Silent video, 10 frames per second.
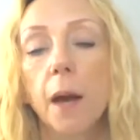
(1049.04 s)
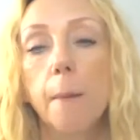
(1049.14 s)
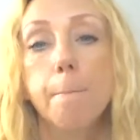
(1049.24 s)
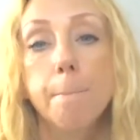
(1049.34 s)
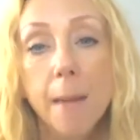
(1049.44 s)

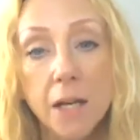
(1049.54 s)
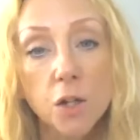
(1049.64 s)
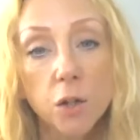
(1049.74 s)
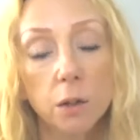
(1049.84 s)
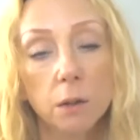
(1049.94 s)

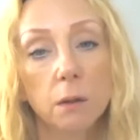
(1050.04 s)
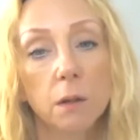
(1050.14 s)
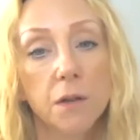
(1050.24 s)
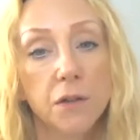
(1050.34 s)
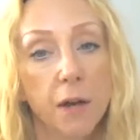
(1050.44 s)
mental
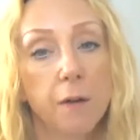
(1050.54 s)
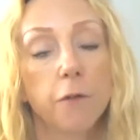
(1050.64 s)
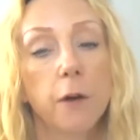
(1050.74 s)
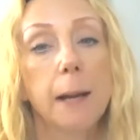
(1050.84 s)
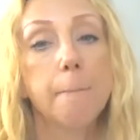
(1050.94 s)

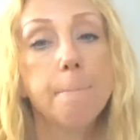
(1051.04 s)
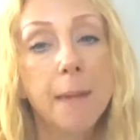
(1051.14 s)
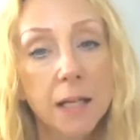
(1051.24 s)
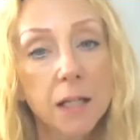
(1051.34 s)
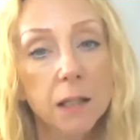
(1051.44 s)
suffering,
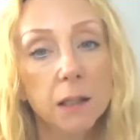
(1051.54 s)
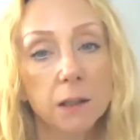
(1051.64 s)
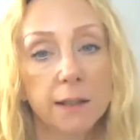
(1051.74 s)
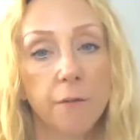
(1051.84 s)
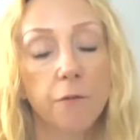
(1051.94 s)

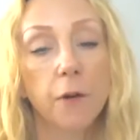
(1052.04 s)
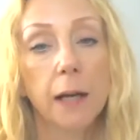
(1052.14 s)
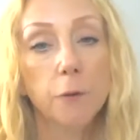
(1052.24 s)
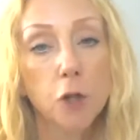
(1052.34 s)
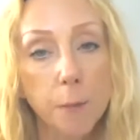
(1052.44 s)

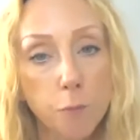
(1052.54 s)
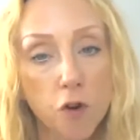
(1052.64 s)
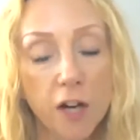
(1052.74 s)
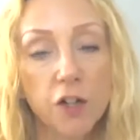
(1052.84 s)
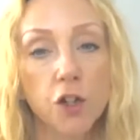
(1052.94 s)

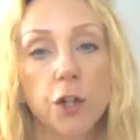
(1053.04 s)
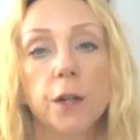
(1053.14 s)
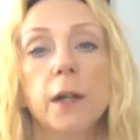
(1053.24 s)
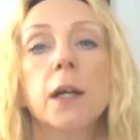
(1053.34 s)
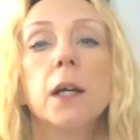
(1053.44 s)

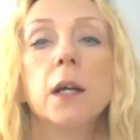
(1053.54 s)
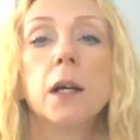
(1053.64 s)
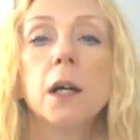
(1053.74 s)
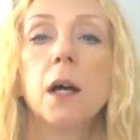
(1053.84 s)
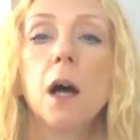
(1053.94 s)
depression,
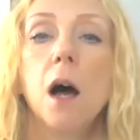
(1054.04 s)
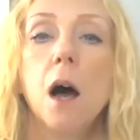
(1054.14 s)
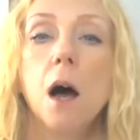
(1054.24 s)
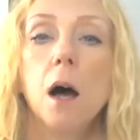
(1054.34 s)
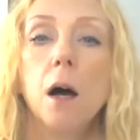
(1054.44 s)

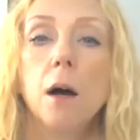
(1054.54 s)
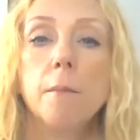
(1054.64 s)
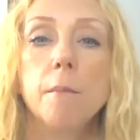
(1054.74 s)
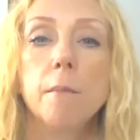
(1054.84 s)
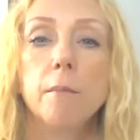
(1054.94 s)

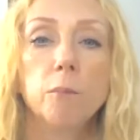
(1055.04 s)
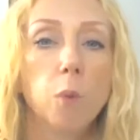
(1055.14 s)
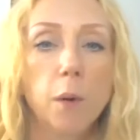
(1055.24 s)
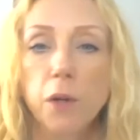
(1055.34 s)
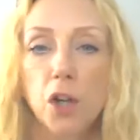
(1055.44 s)

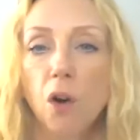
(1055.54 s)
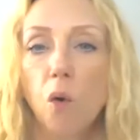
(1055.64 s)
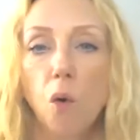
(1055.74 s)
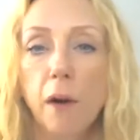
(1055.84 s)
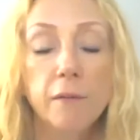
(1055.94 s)

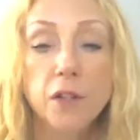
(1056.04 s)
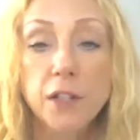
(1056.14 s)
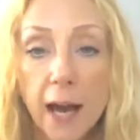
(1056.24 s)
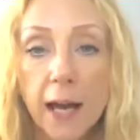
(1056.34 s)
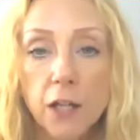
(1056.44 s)
or even
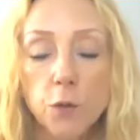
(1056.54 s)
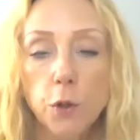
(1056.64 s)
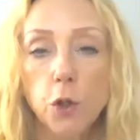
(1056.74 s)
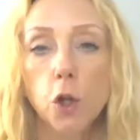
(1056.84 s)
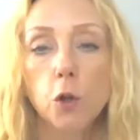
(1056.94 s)
days
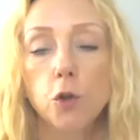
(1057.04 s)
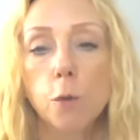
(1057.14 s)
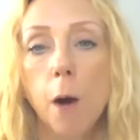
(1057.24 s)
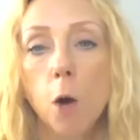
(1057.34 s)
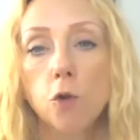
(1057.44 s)
when you lose your
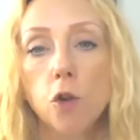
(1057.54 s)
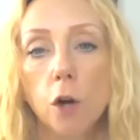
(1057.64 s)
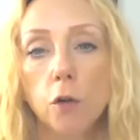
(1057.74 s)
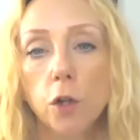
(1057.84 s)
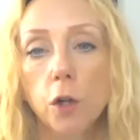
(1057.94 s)
mojo,
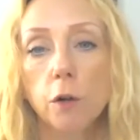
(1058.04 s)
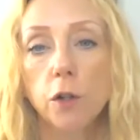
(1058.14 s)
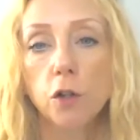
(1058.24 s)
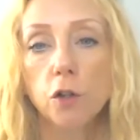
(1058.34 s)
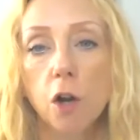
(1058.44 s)

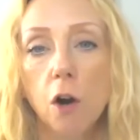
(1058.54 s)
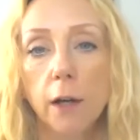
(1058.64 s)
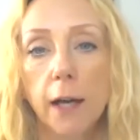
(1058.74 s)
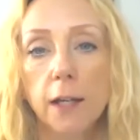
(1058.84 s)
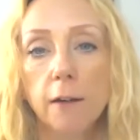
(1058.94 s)
you just
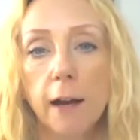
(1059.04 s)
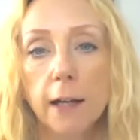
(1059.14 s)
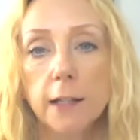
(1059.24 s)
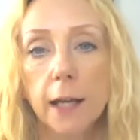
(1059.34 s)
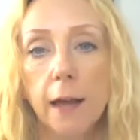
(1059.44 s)
can't get your
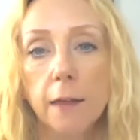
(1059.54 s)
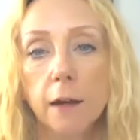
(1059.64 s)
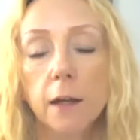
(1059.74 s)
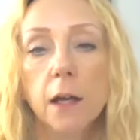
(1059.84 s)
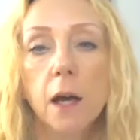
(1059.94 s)
act together.